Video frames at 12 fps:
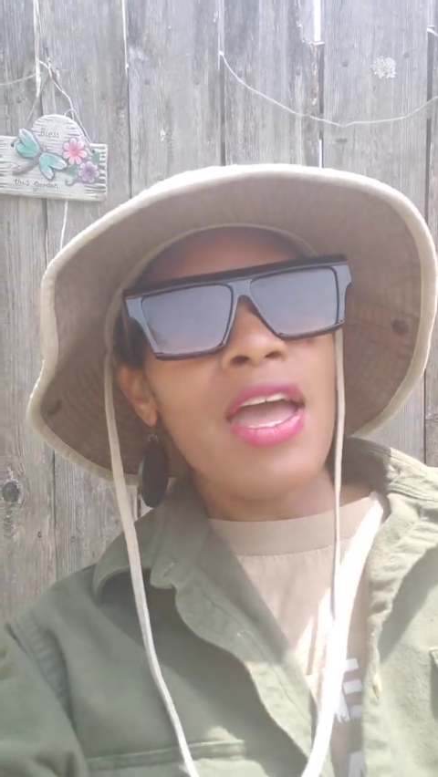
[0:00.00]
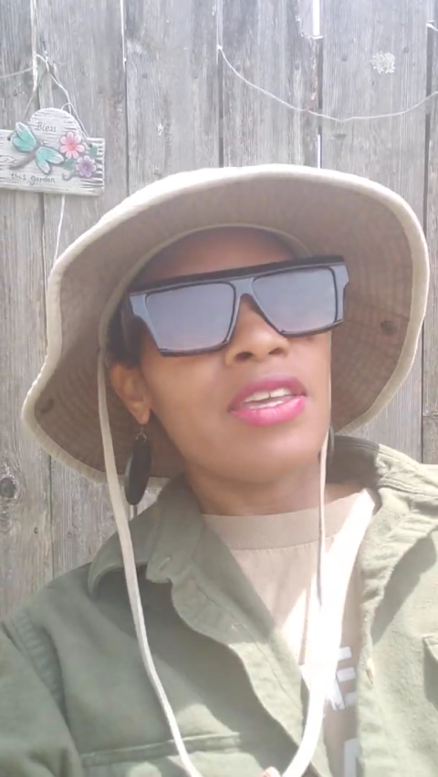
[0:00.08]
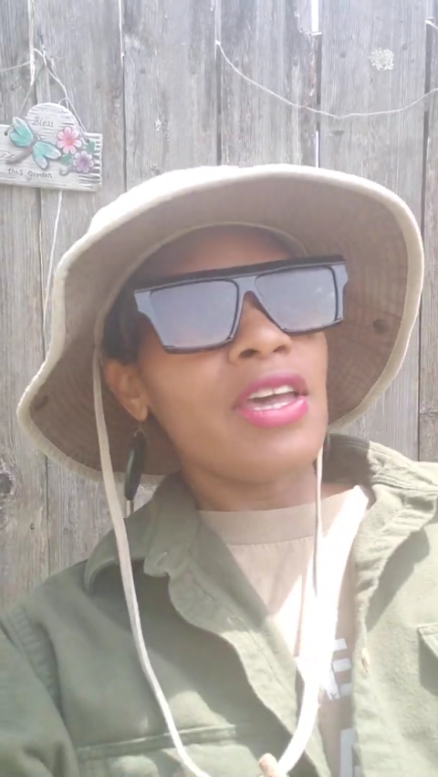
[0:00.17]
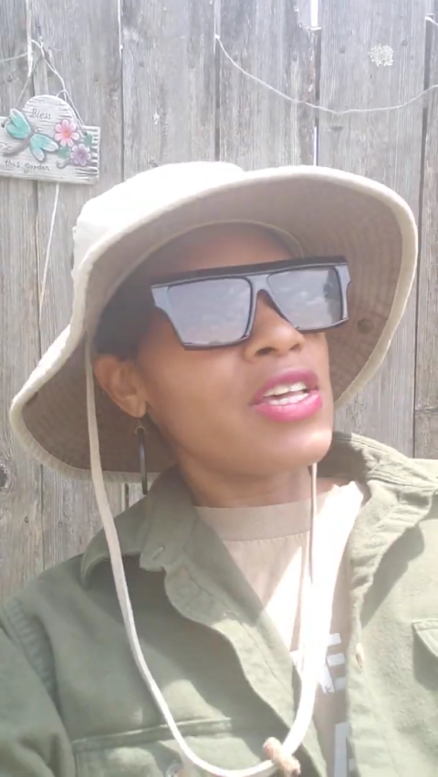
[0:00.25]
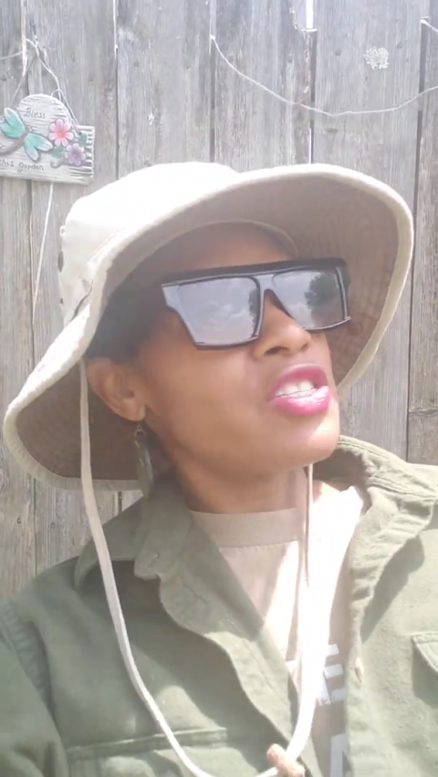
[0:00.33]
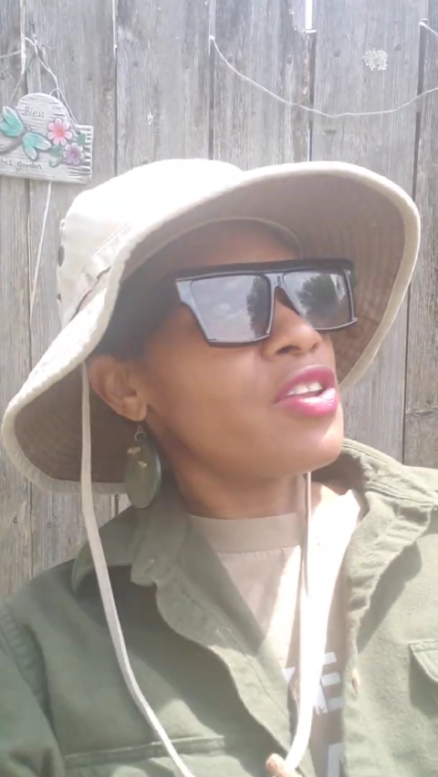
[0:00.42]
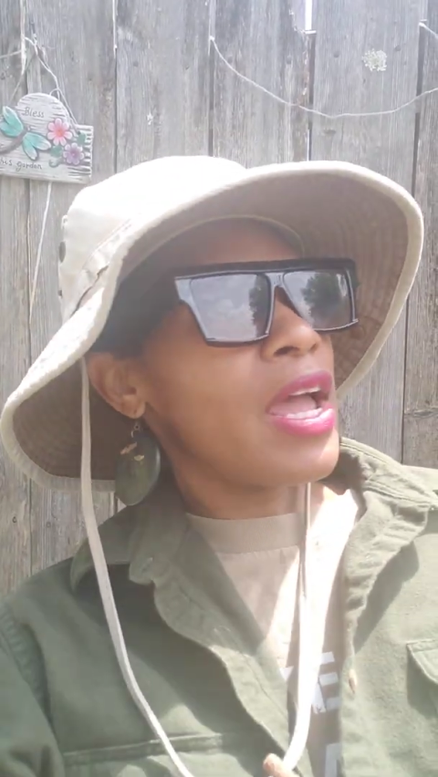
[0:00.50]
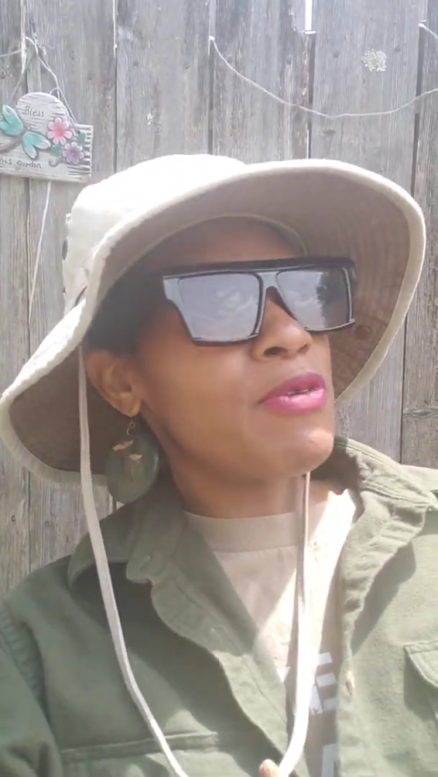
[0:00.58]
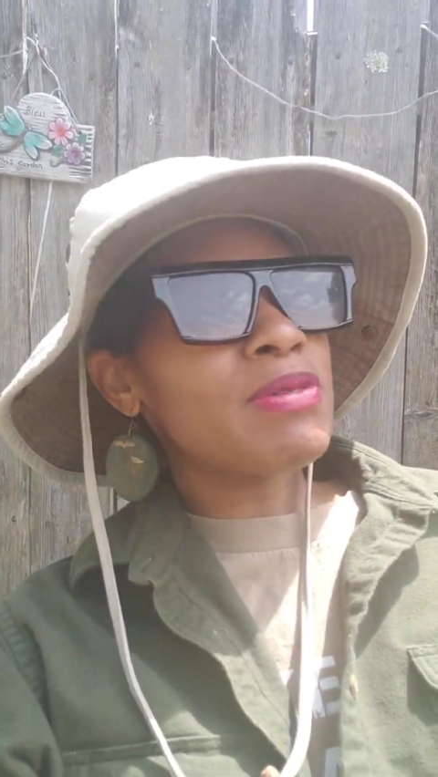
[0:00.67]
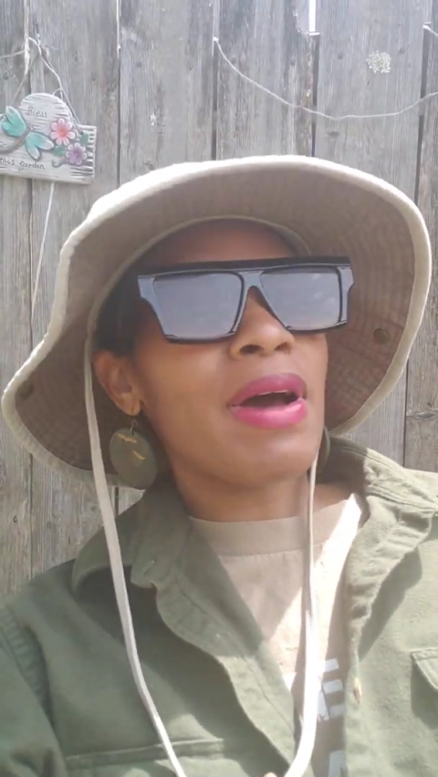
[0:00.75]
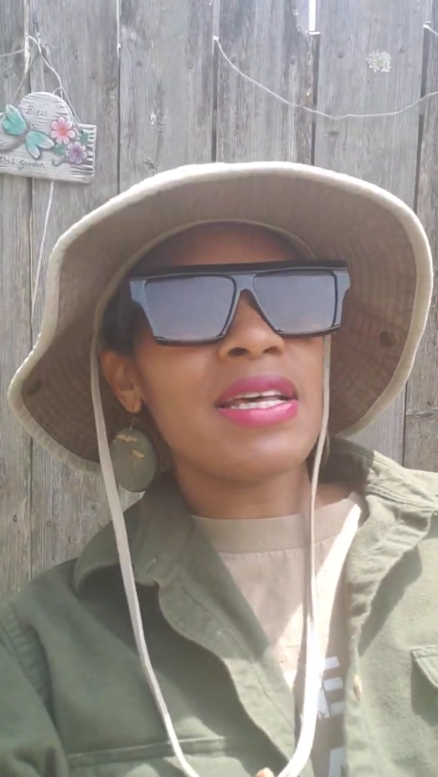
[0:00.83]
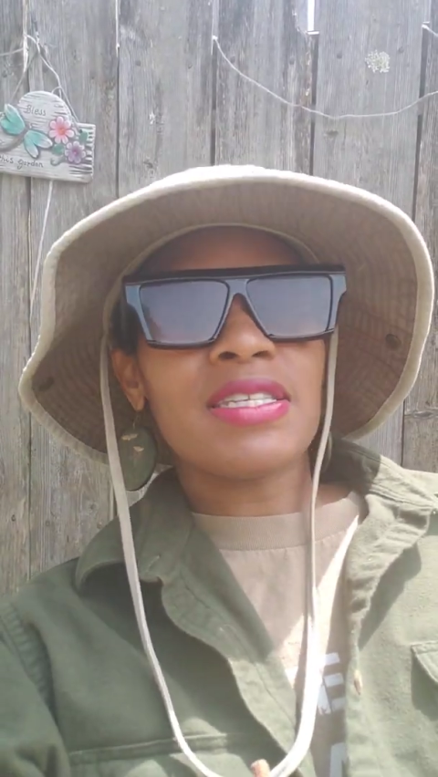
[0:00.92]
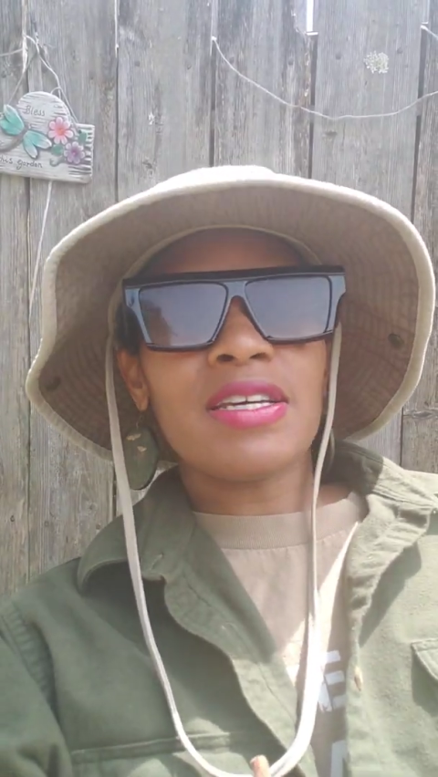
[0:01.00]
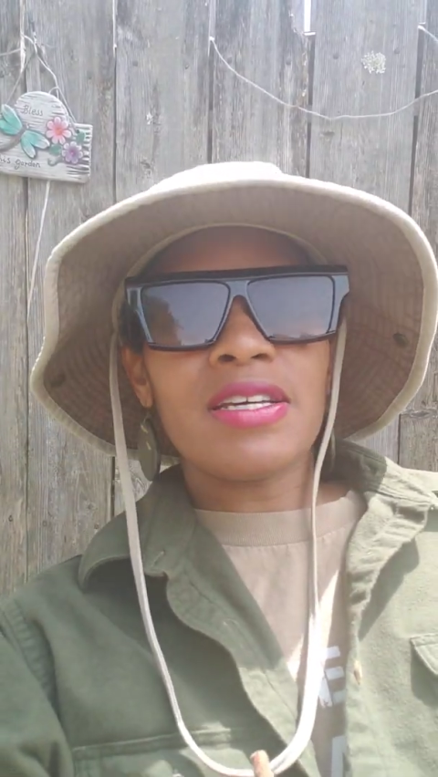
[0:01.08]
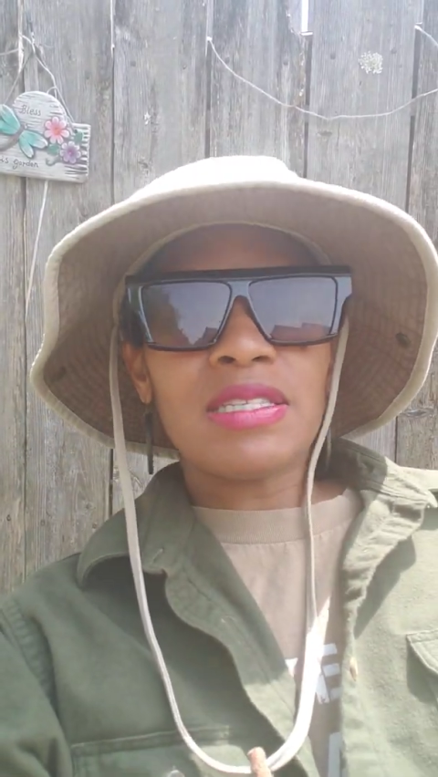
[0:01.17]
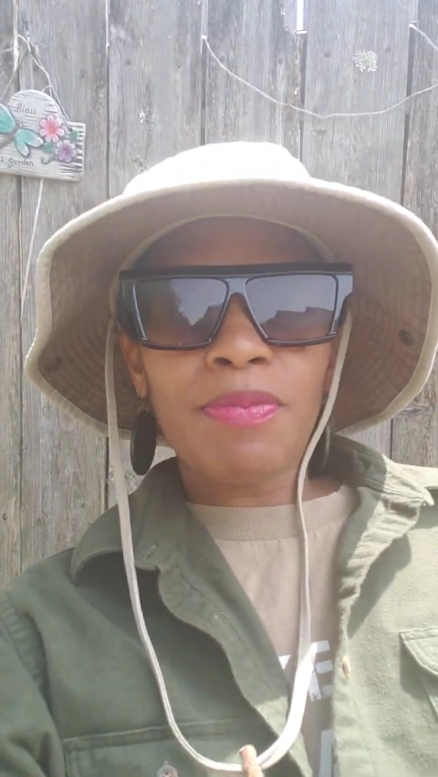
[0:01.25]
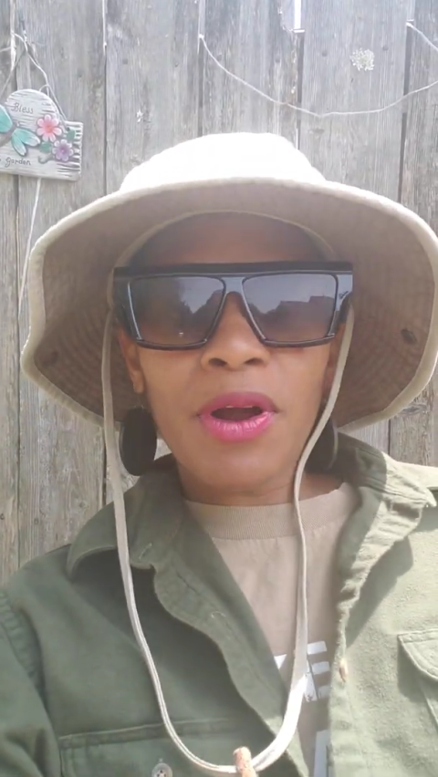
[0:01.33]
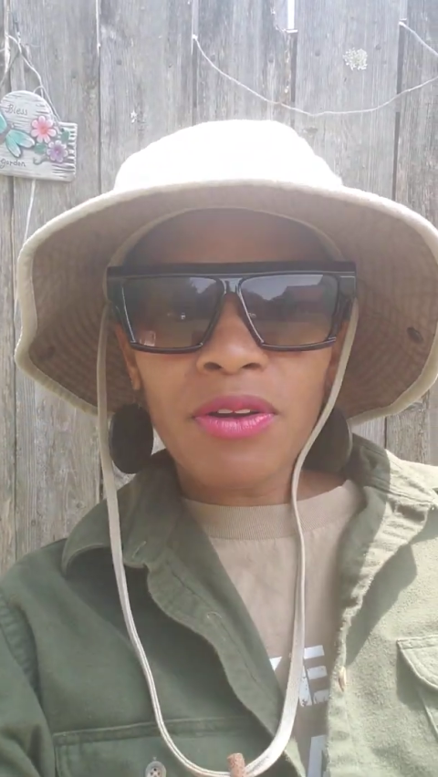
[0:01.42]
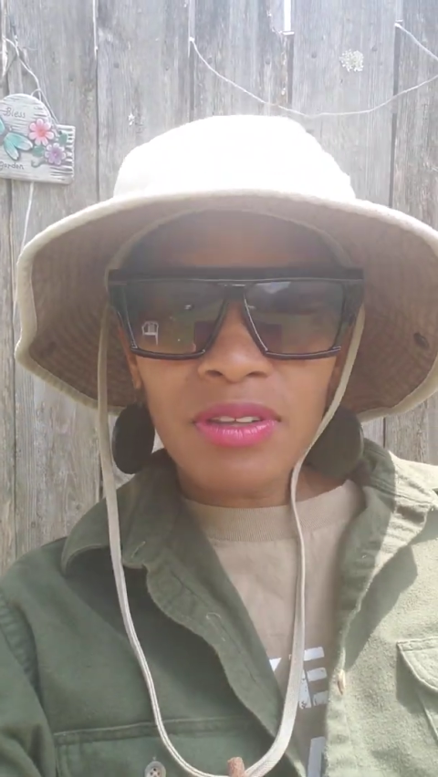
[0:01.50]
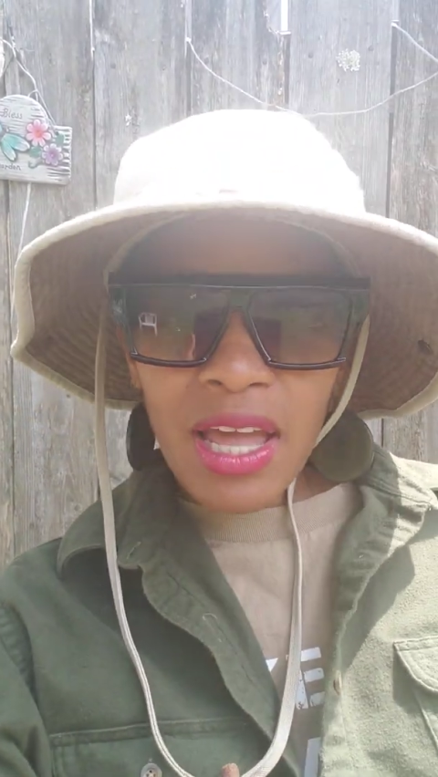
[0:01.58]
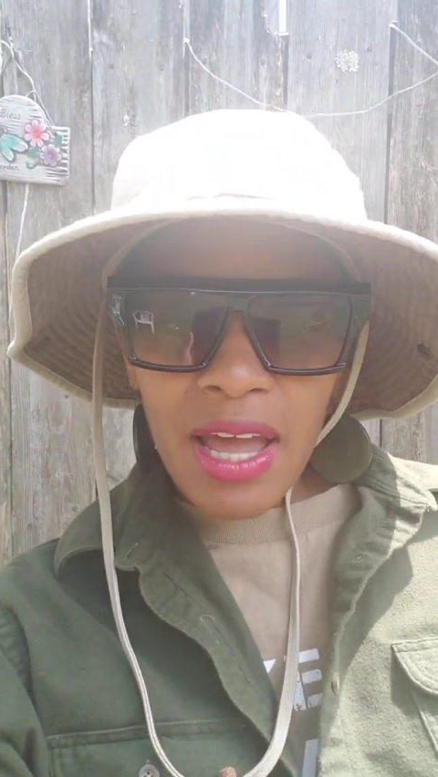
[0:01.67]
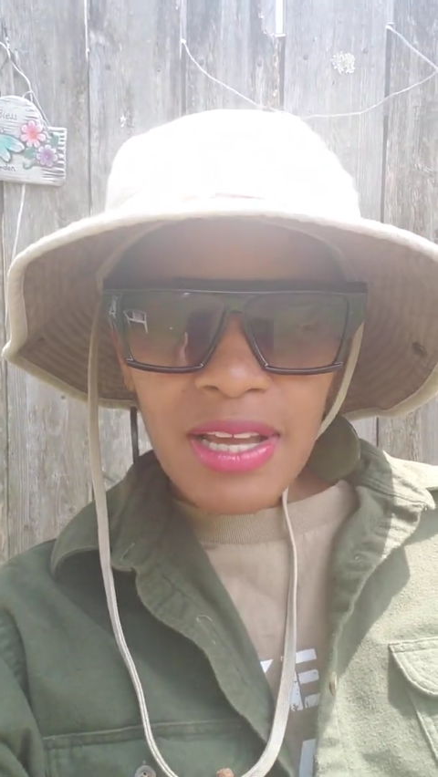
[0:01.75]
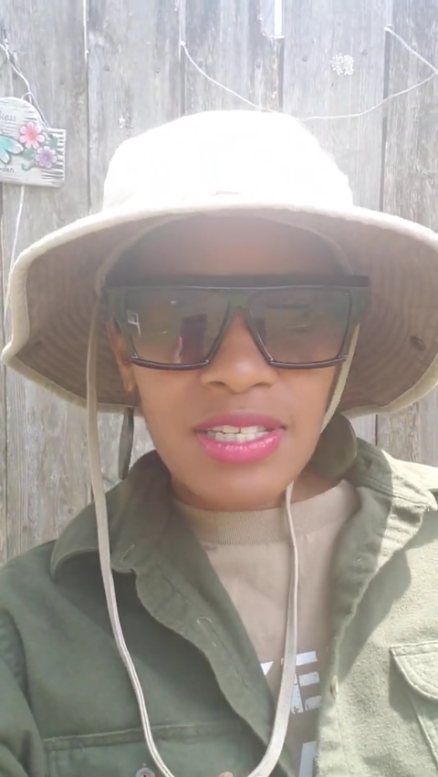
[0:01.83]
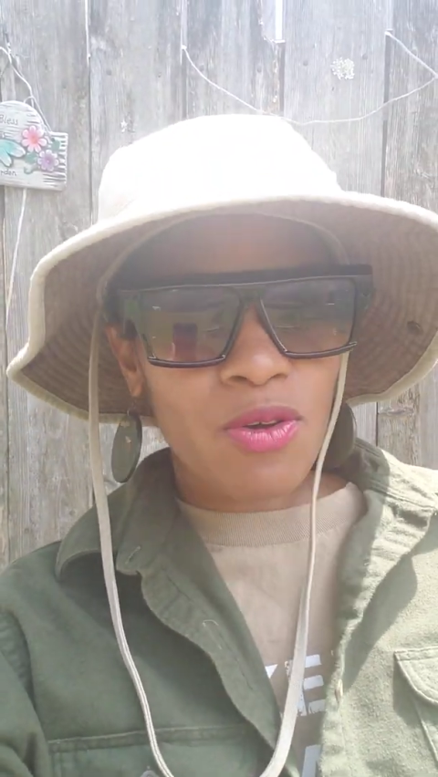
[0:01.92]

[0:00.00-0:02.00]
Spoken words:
Yesterday was my son's birthday,